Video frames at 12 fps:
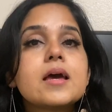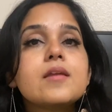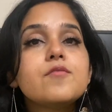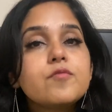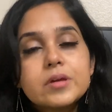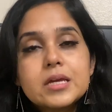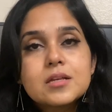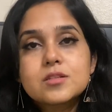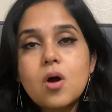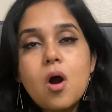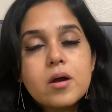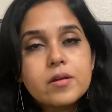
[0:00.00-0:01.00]
and weeks
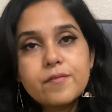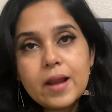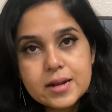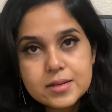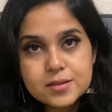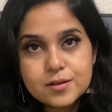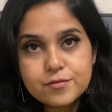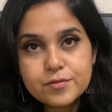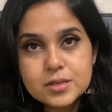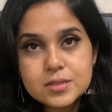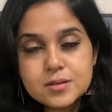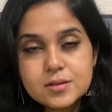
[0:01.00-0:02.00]
on a flat surface.